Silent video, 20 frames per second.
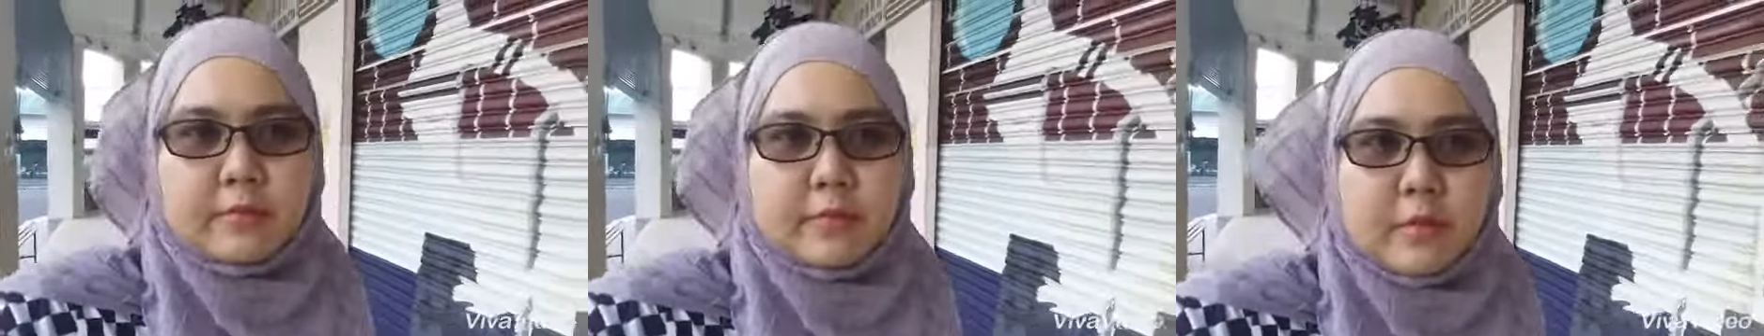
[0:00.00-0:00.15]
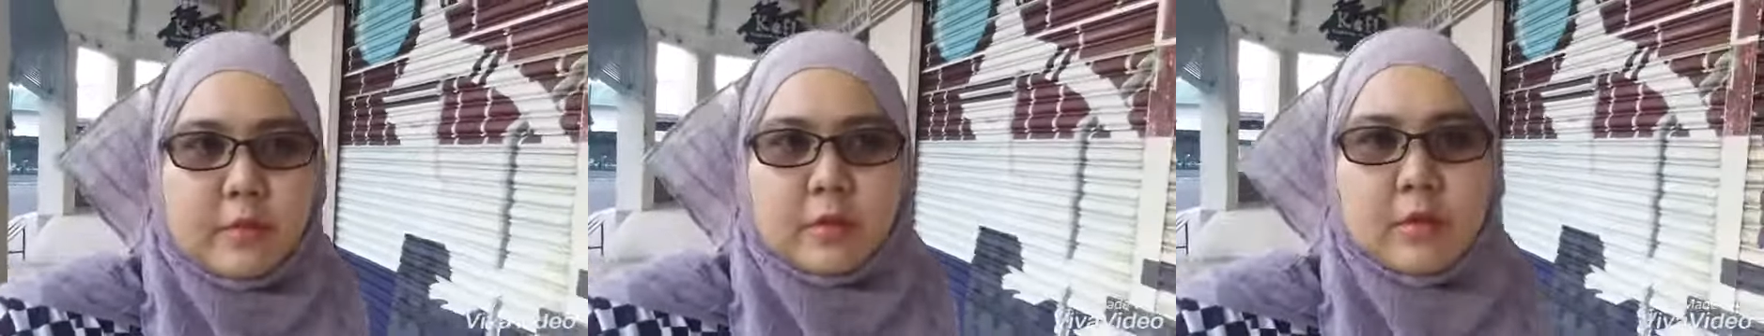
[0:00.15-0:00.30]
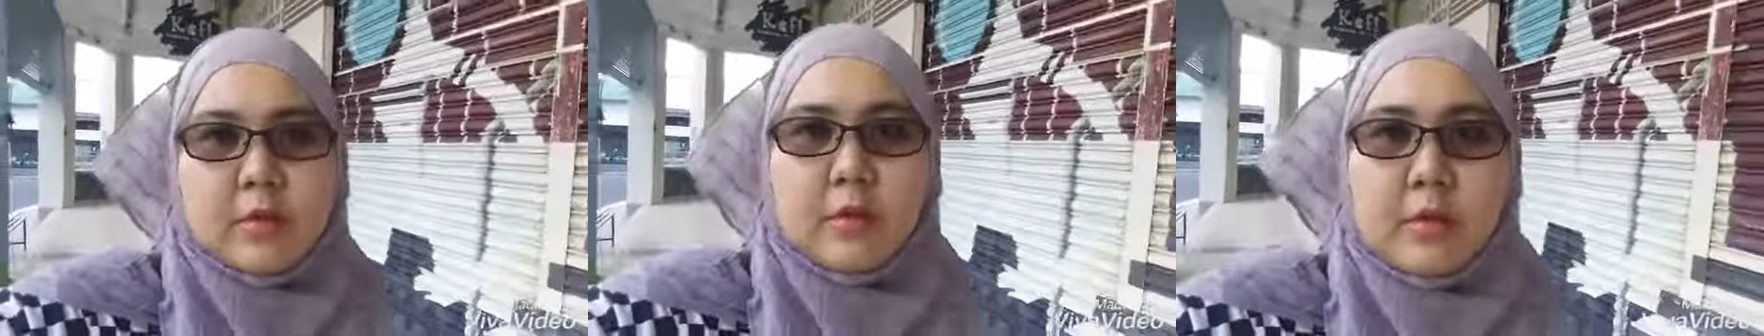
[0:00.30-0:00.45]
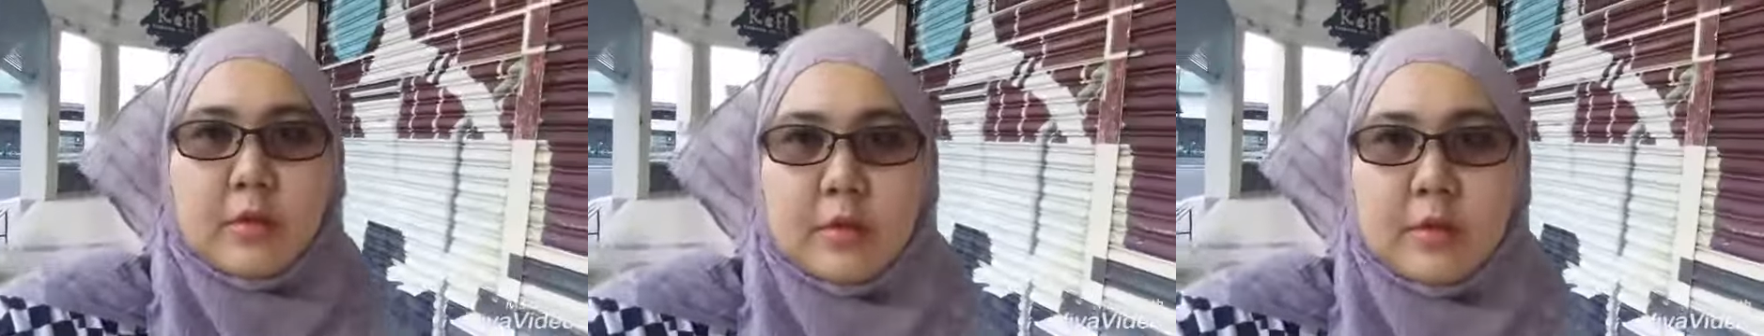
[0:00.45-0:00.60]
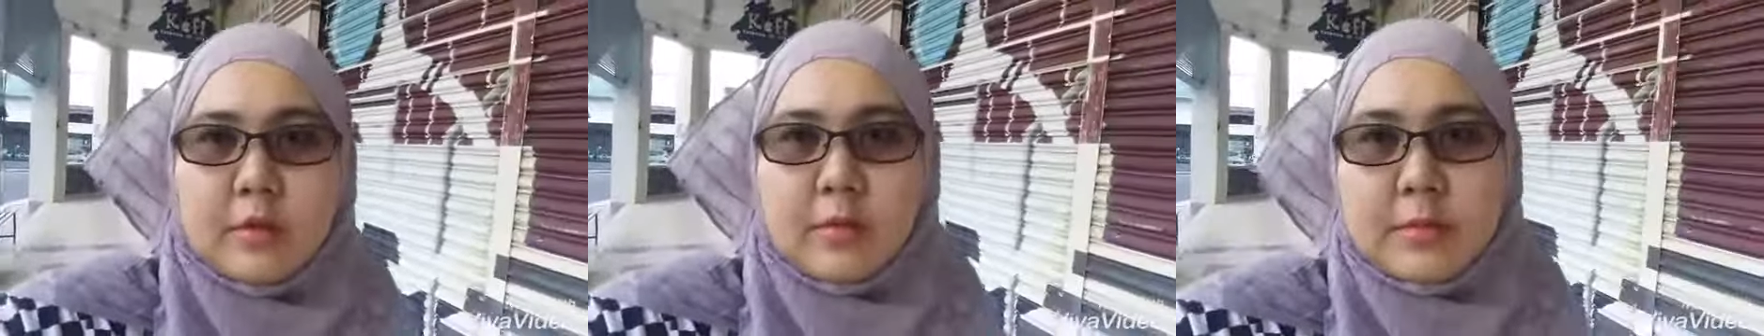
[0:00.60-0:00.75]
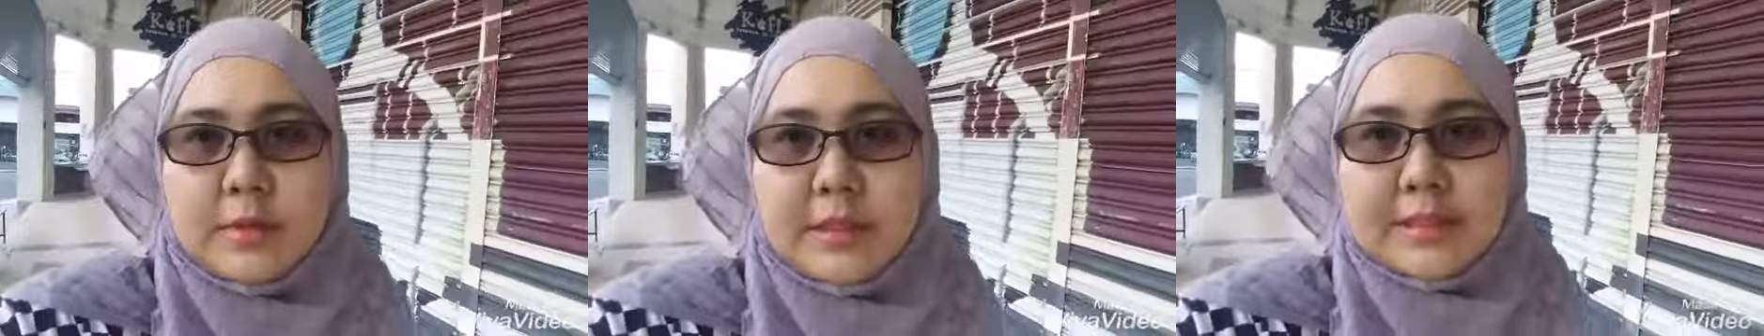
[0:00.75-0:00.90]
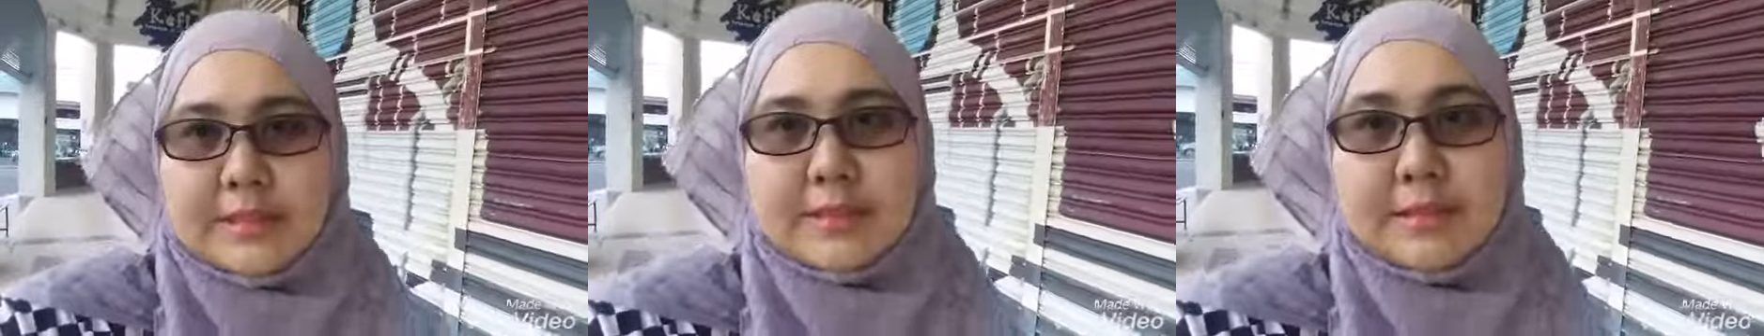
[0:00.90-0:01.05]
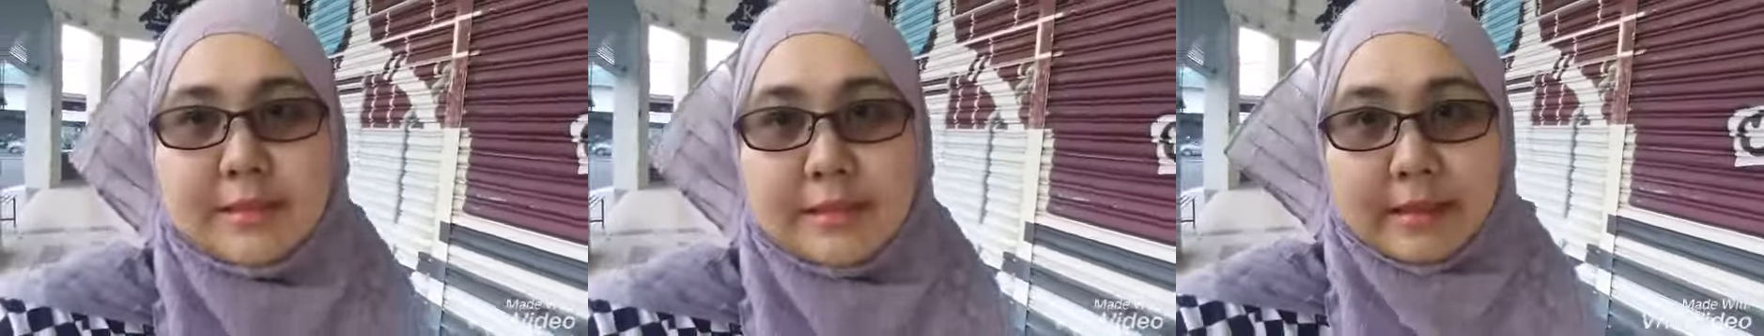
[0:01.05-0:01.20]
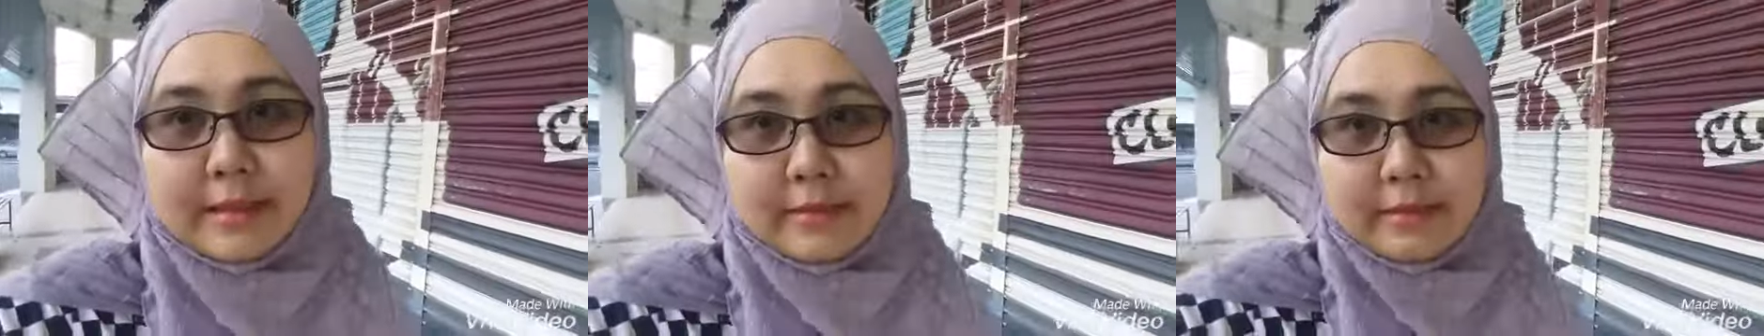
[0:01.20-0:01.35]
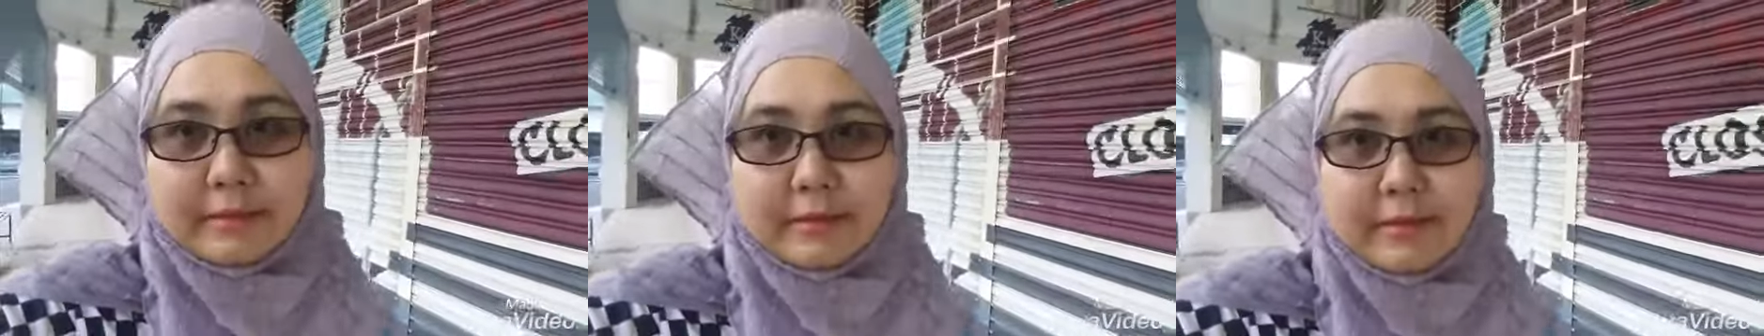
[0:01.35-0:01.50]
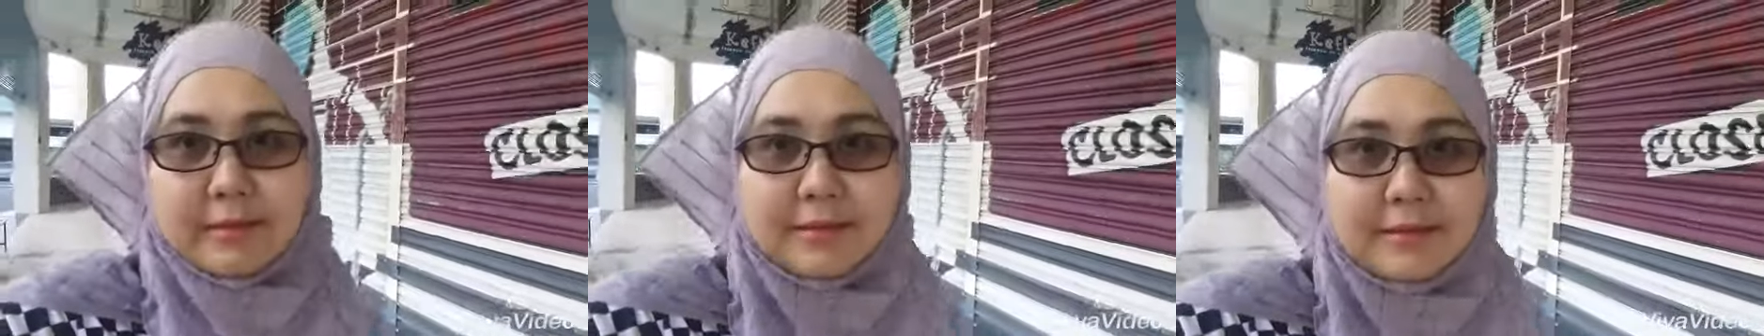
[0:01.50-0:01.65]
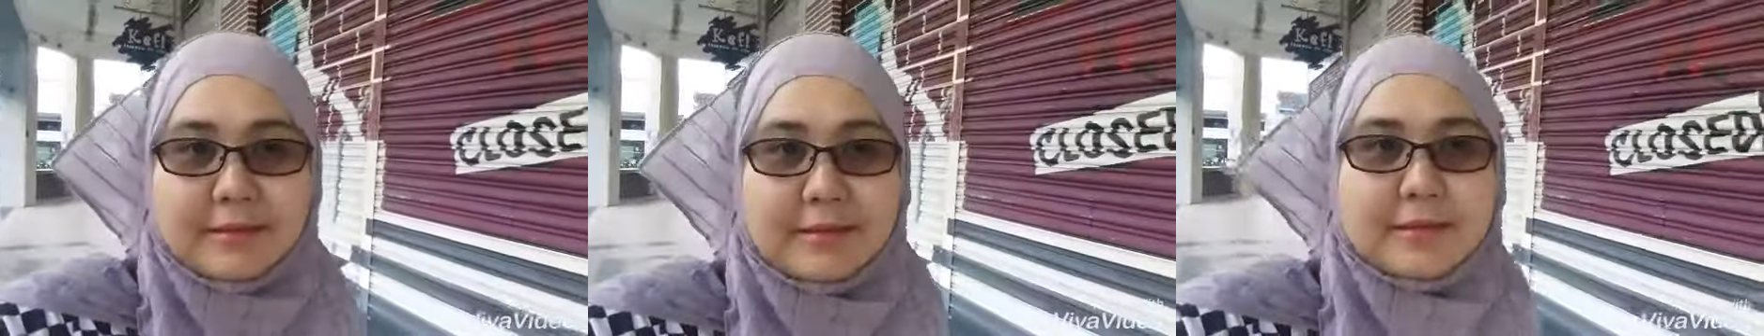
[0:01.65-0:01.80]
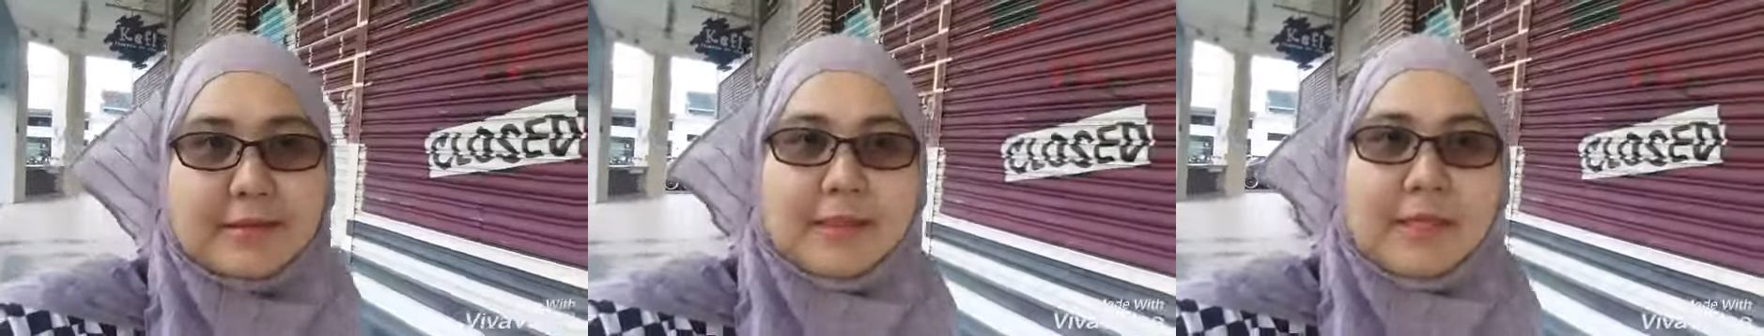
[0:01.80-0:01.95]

for the sale.